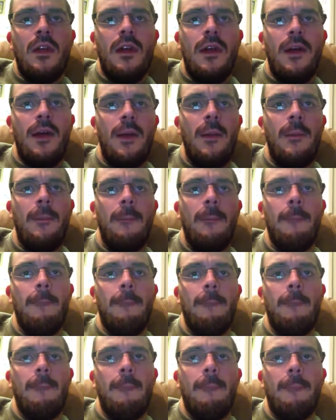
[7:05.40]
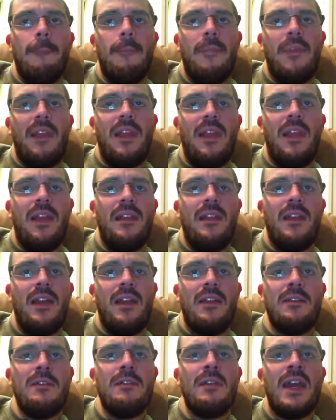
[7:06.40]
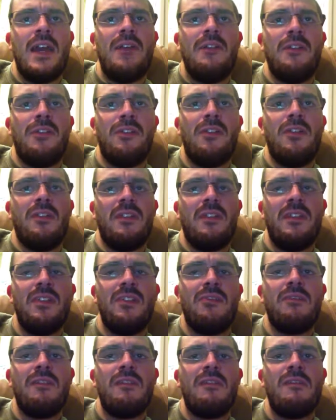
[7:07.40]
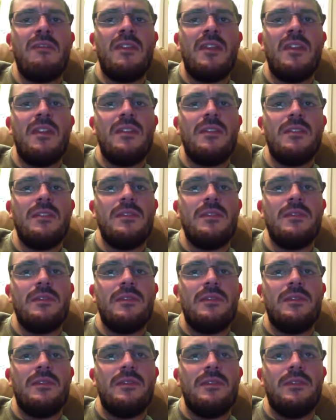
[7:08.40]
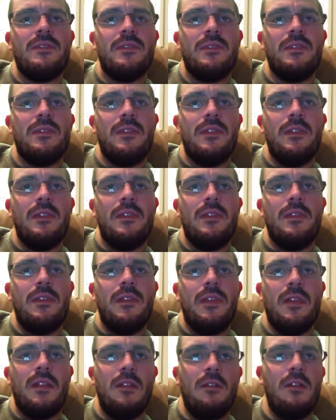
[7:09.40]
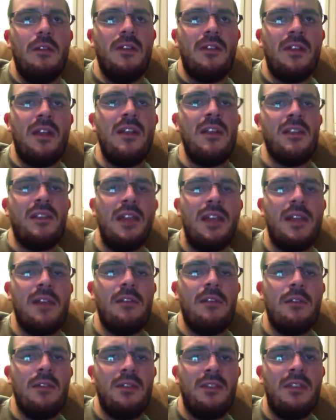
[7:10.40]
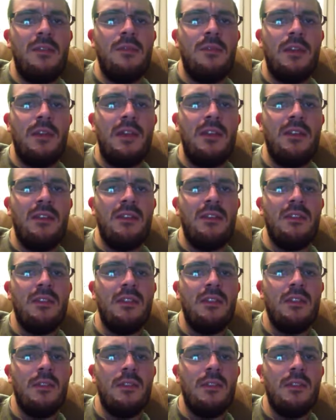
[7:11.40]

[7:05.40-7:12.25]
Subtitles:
And I do have a certain history with it. And it was hard to let go in some ways.